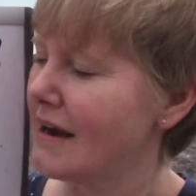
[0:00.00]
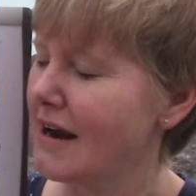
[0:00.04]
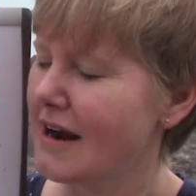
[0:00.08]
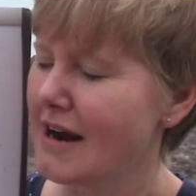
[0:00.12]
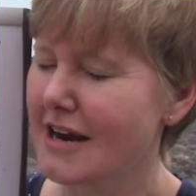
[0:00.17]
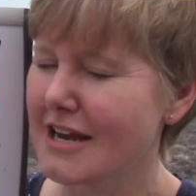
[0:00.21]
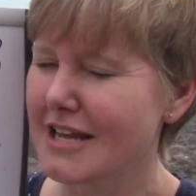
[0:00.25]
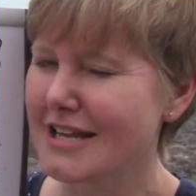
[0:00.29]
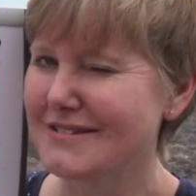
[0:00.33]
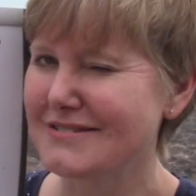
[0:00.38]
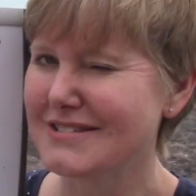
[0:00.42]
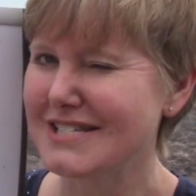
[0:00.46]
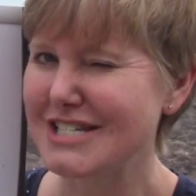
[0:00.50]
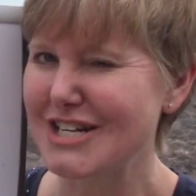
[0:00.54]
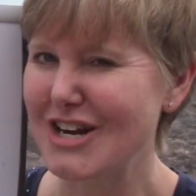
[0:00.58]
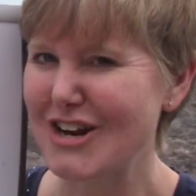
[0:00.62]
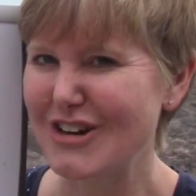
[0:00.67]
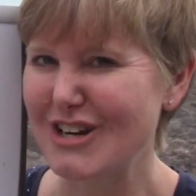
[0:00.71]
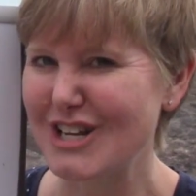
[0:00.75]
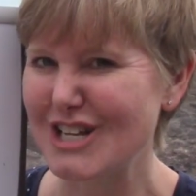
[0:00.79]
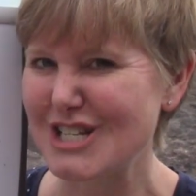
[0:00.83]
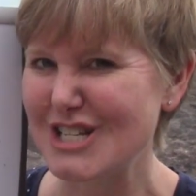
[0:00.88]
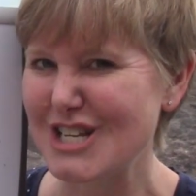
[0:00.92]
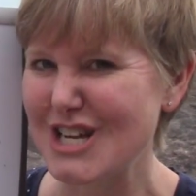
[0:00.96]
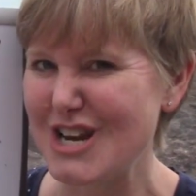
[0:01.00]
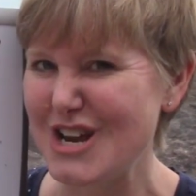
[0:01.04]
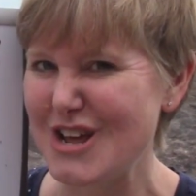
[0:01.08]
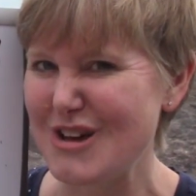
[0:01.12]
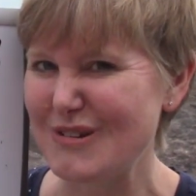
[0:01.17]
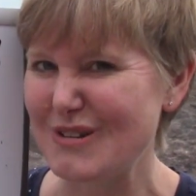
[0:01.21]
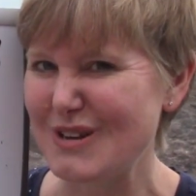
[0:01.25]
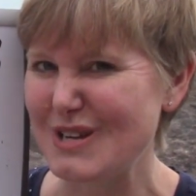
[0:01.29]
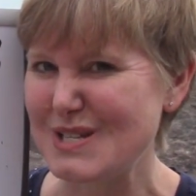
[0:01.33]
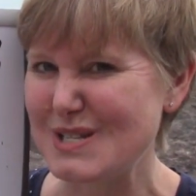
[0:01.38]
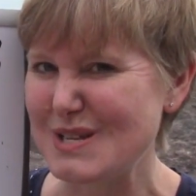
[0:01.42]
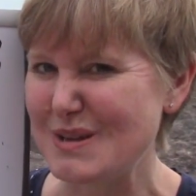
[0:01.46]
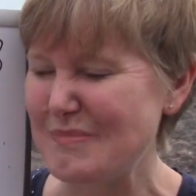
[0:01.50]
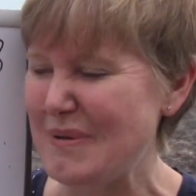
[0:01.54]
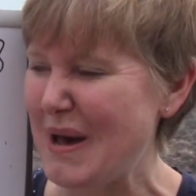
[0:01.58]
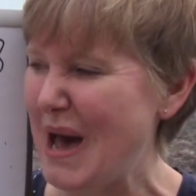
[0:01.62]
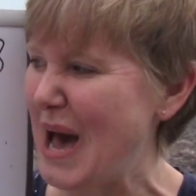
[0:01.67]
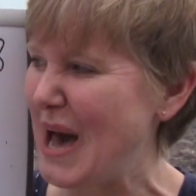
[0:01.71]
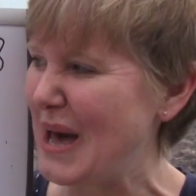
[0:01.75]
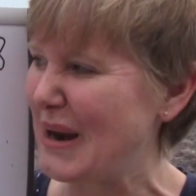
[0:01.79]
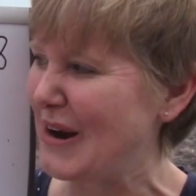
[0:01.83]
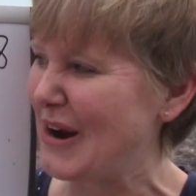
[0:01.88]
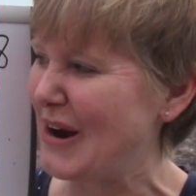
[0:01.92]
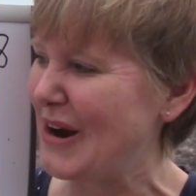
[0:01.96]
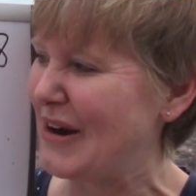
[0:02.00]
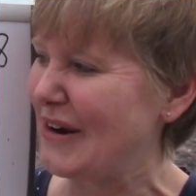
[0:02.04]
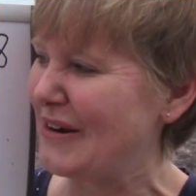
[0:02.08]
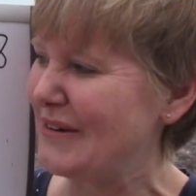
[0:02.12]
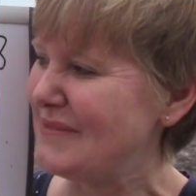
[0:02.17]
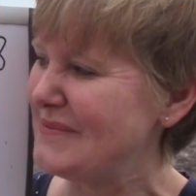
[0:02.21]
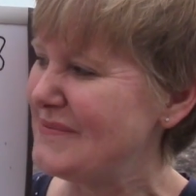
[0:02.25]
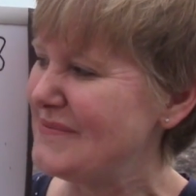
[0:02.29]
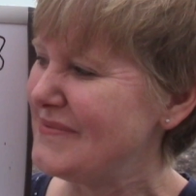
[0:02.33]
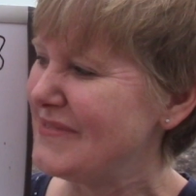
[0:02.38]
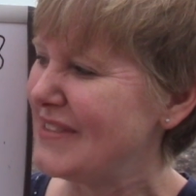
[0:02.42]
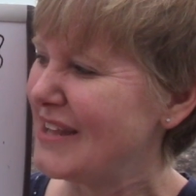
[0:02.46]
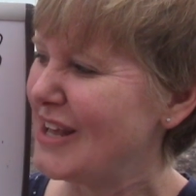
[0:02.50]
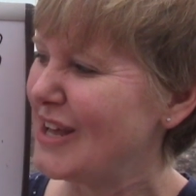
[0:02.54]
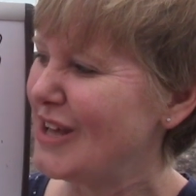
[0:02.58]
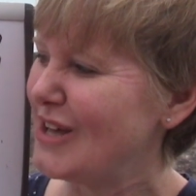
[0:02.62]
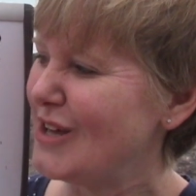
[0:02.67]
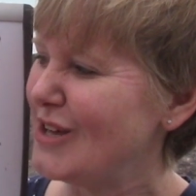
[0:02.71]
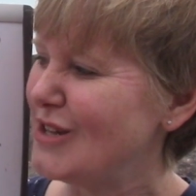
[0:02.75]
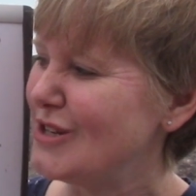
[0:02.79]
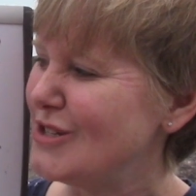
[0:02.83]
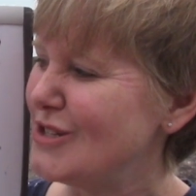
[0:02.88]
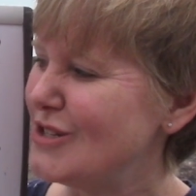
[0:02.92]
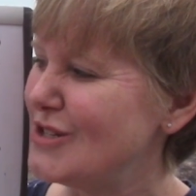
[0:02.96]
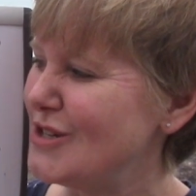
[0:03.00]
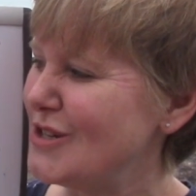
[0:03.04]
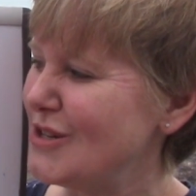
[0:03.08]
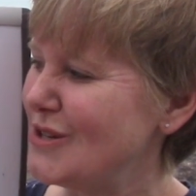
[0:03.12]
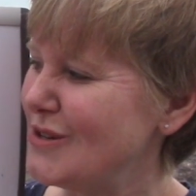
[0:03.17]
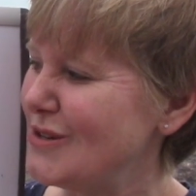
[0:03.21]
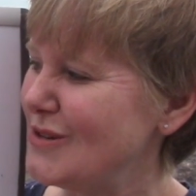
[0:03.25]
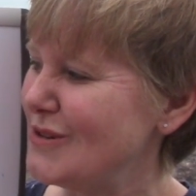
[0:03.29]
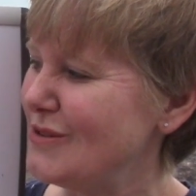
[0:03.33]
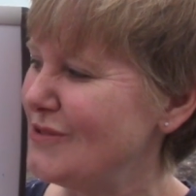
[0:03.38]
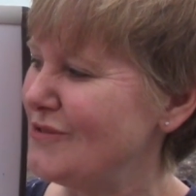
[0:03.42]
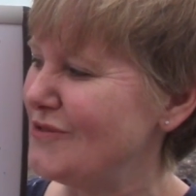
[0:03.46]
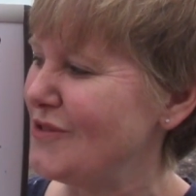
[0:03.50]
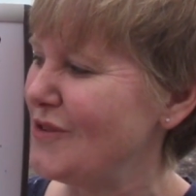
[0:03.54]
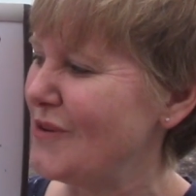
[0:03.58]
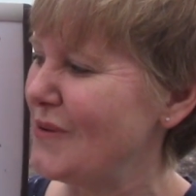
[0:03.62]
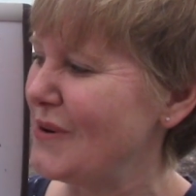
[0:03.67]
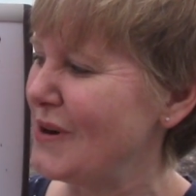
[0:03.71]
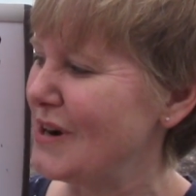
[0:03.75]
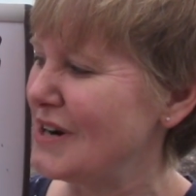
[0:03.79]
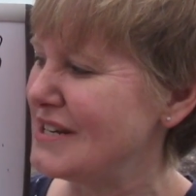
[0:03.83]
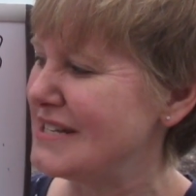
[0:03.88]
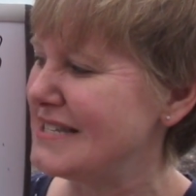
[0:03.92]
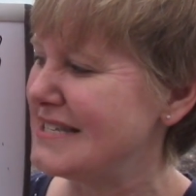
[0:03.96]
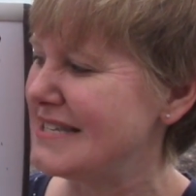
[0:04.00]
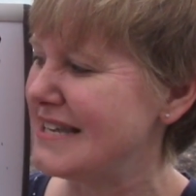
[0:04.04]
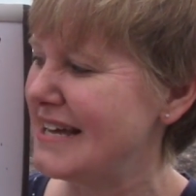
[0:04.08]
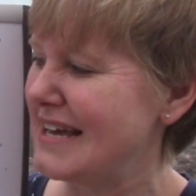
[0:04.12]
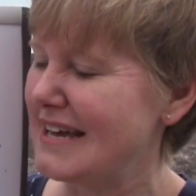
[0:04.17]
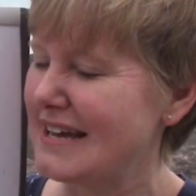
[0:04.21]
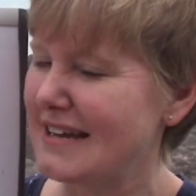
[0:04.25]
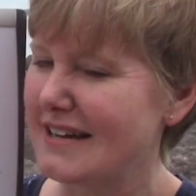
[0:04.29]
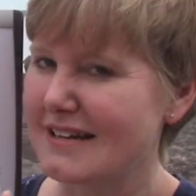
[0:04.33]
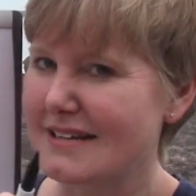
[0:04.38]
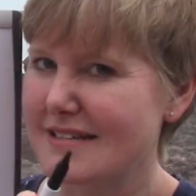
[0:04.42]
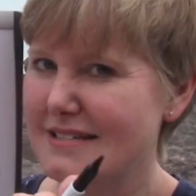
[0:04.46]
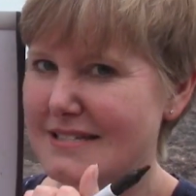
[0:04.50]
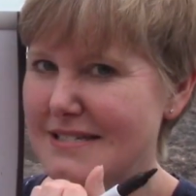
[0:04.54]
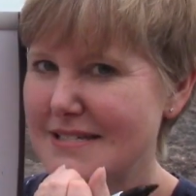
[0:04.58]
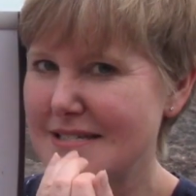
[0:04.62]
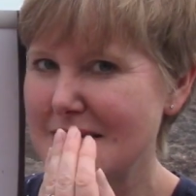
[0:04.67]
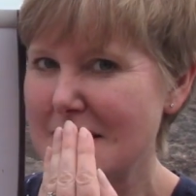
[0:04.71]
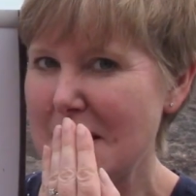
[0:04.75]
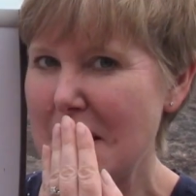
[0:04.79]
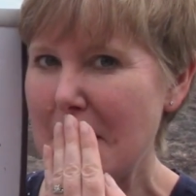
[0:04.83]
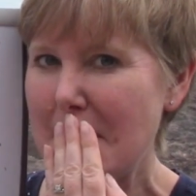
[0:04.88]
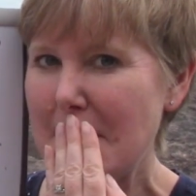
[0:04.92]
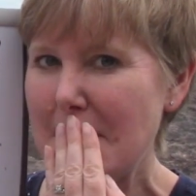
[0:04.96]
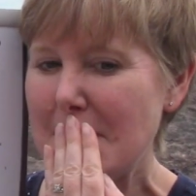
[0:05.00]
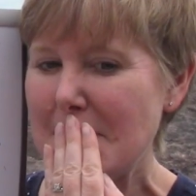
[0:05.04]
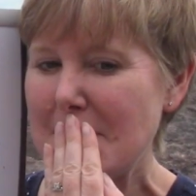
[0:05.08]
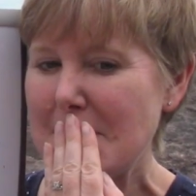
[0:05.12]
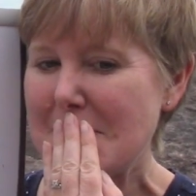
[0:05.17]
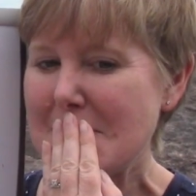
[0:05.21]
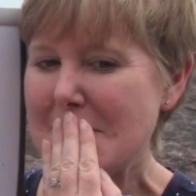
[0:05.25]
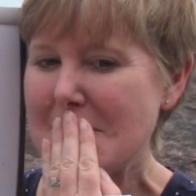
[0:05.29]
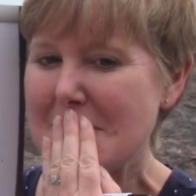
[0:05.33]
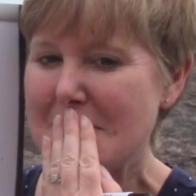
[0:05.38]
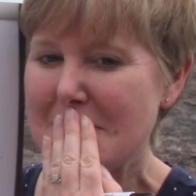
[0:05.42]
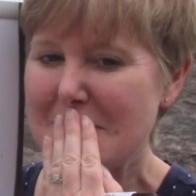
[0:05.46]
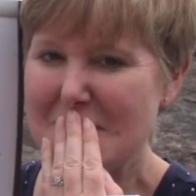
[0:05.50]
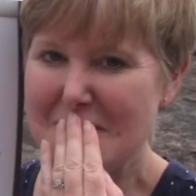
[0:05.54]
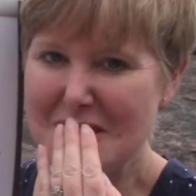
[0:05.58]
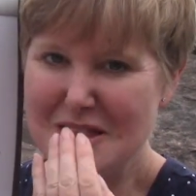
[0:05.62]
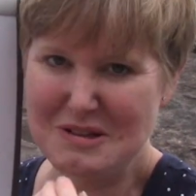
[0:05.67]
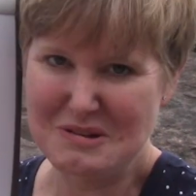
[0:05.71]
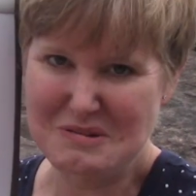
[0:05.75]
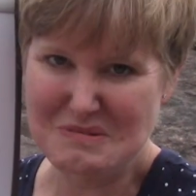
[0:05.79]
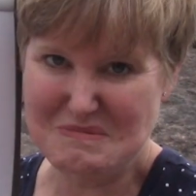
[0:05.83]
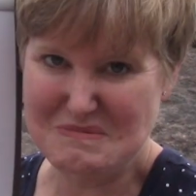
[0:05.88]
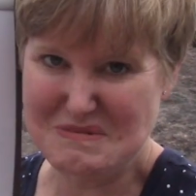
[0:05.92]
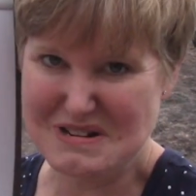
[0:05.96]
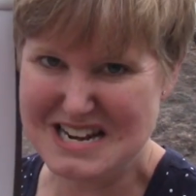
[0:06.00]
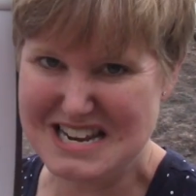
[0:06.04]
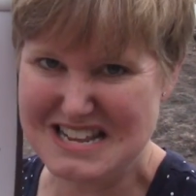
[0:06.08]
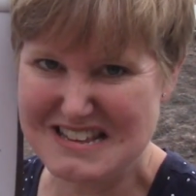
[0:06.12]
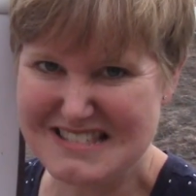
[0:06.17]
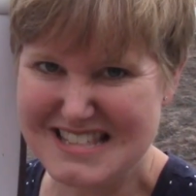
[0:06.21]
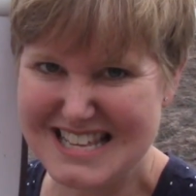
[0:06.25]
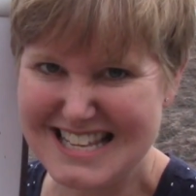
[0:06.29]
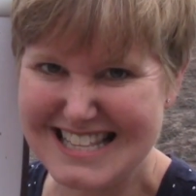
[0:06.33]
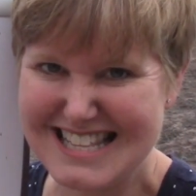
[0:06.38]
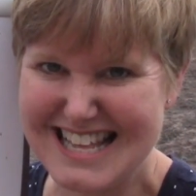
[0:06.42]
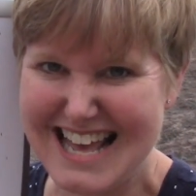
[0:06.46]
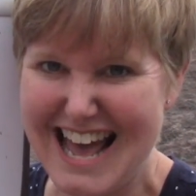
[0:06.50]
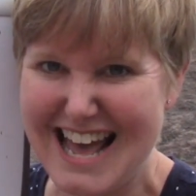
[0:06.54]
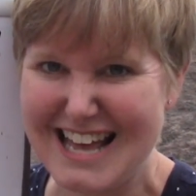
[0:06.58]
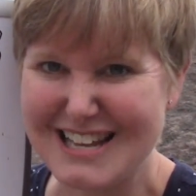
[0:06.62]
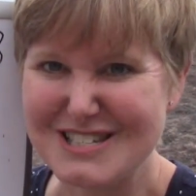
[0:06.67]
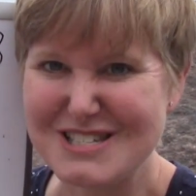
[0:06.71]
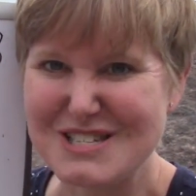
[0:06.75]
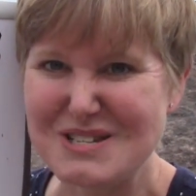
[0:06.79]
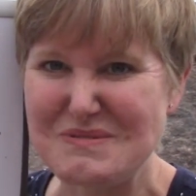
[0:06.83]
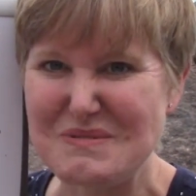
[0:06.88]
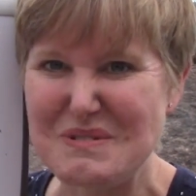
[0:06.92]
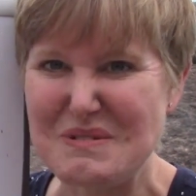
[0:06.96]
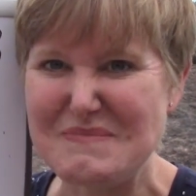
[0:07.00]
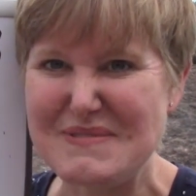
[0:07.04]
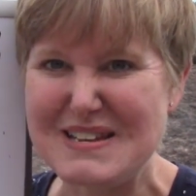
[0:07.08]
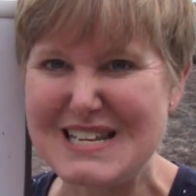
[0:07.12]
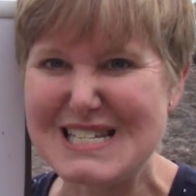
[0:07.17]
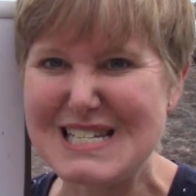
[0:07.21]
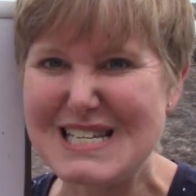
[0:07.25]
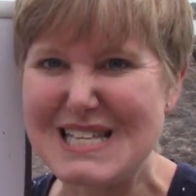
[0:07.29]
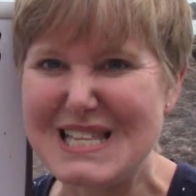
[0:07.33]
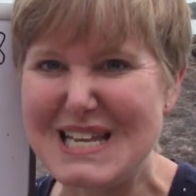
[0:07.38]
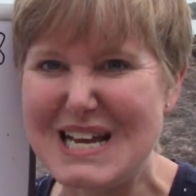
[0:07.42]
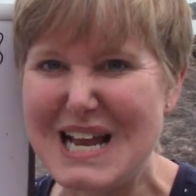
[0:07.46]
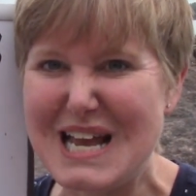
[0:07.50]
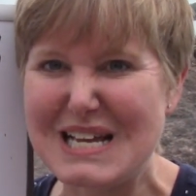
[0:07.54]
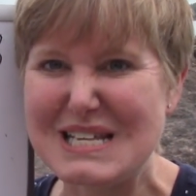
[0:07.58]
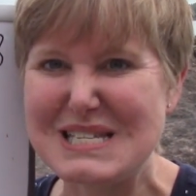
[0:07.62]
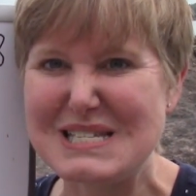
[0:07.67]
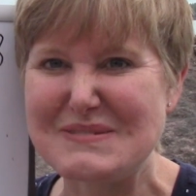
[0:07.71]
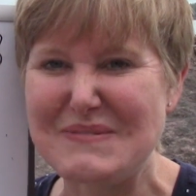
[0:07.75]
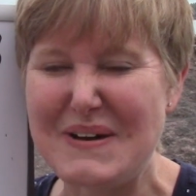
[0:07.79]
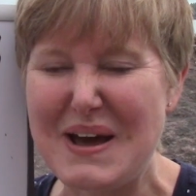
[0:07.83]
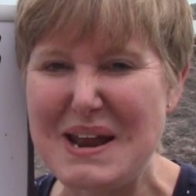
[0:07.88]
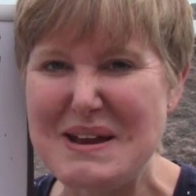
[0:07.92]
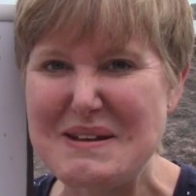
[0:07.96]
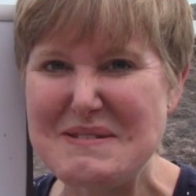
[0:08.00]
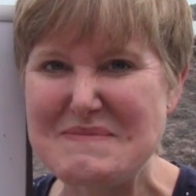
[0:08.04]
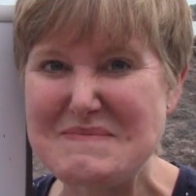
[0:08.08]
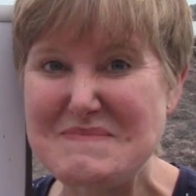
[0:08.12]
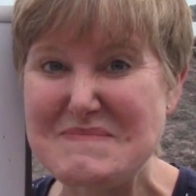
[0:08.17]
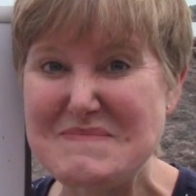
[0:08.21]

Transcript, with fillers: Are you starting to notice a pattern? two, four, six. What do you think the answer will be to the next one?